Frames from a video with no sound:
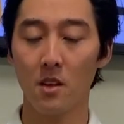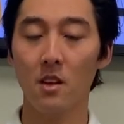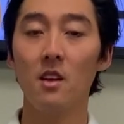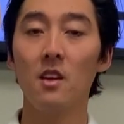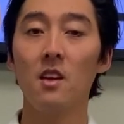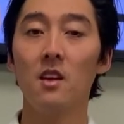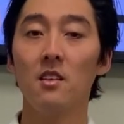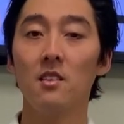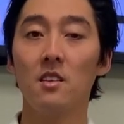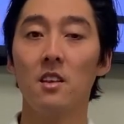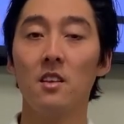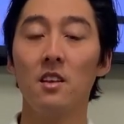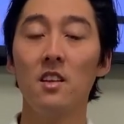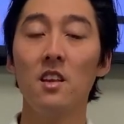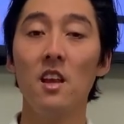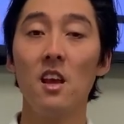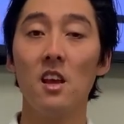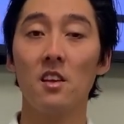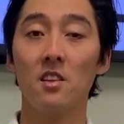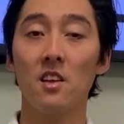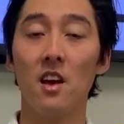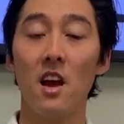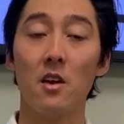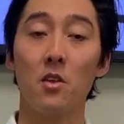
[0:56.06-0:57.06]
The
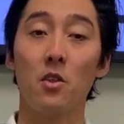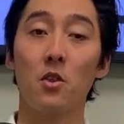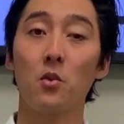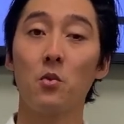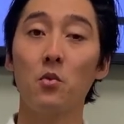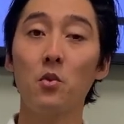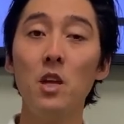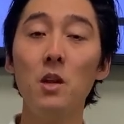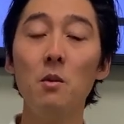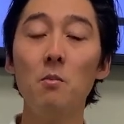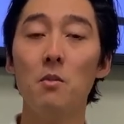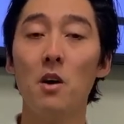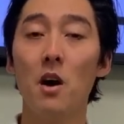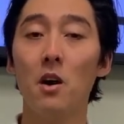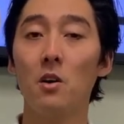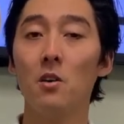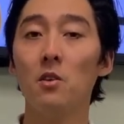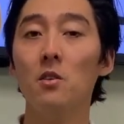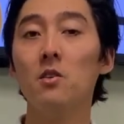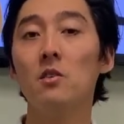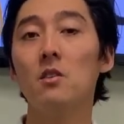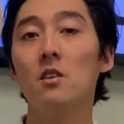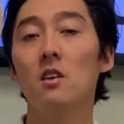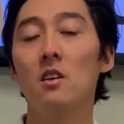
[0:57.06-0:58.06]
TSi3
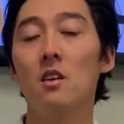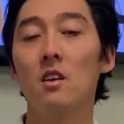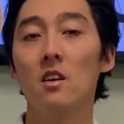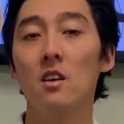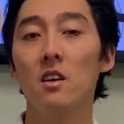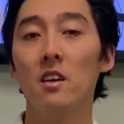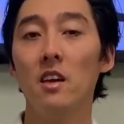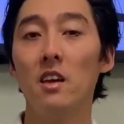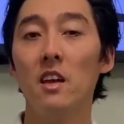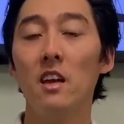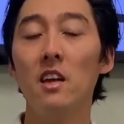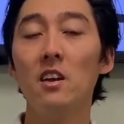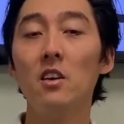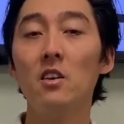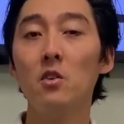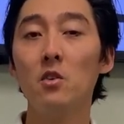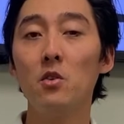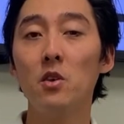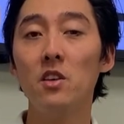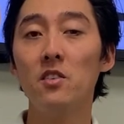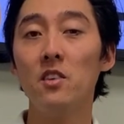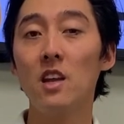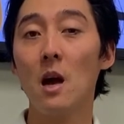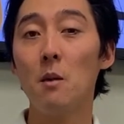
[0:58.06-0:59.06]
model
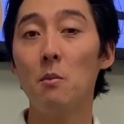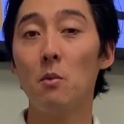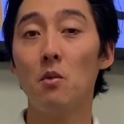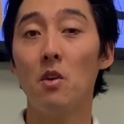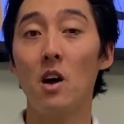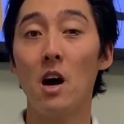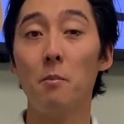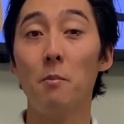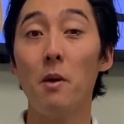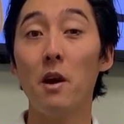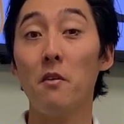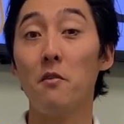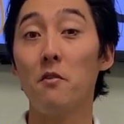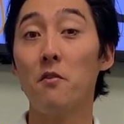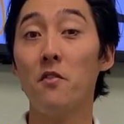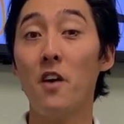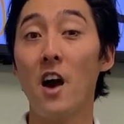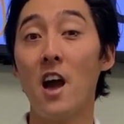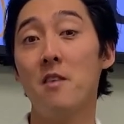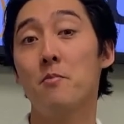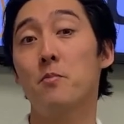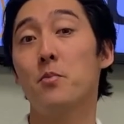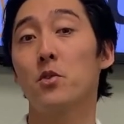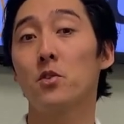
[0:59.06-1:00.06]
increased MOI by
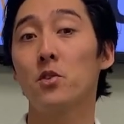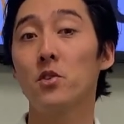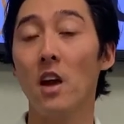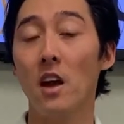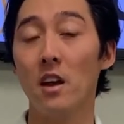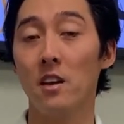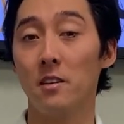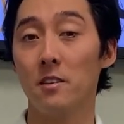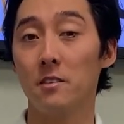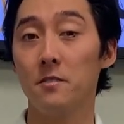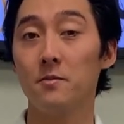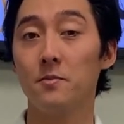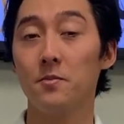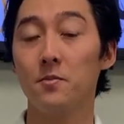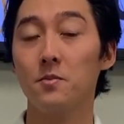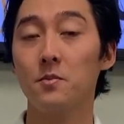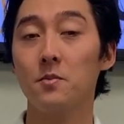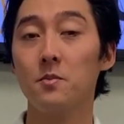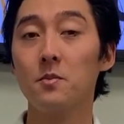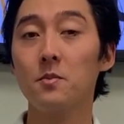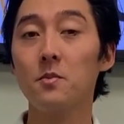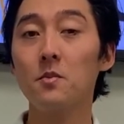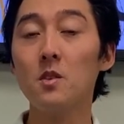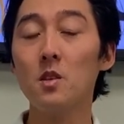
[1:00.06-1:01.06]
5%,
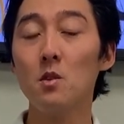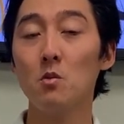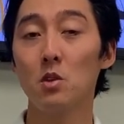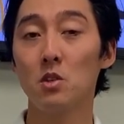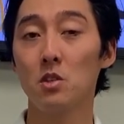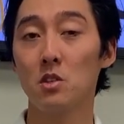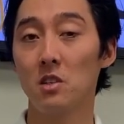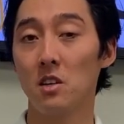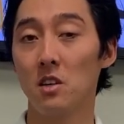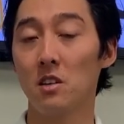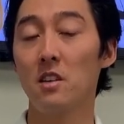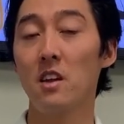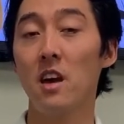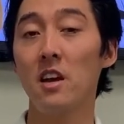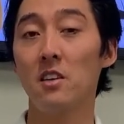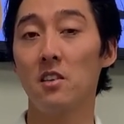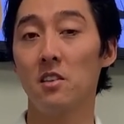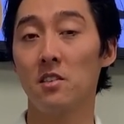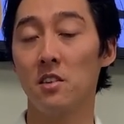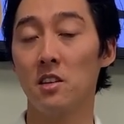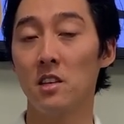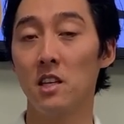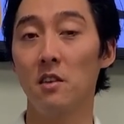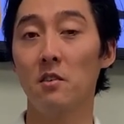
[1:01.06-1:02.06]
which is a nice
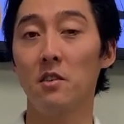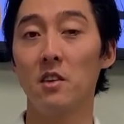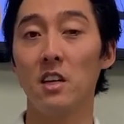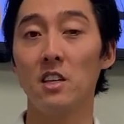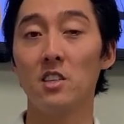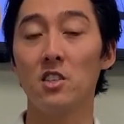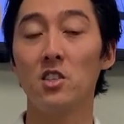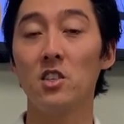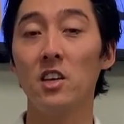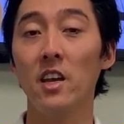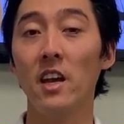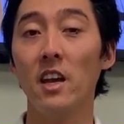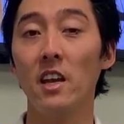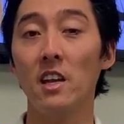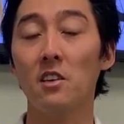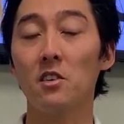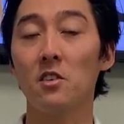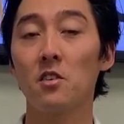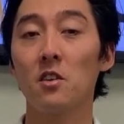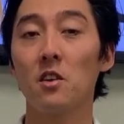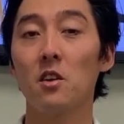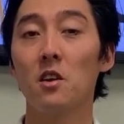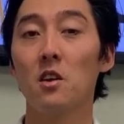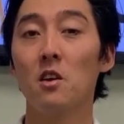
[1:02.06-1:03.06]
significant change
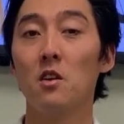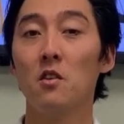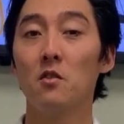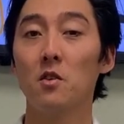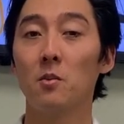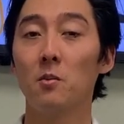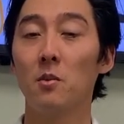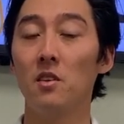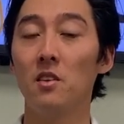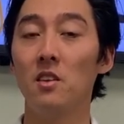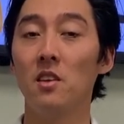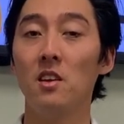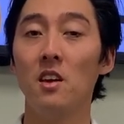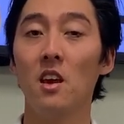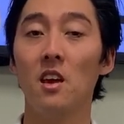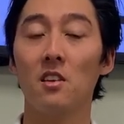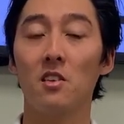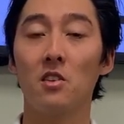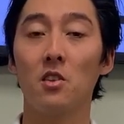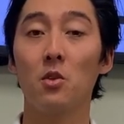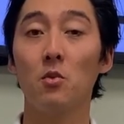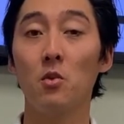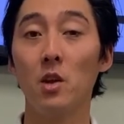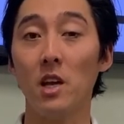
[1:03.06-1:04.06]
from the TS3.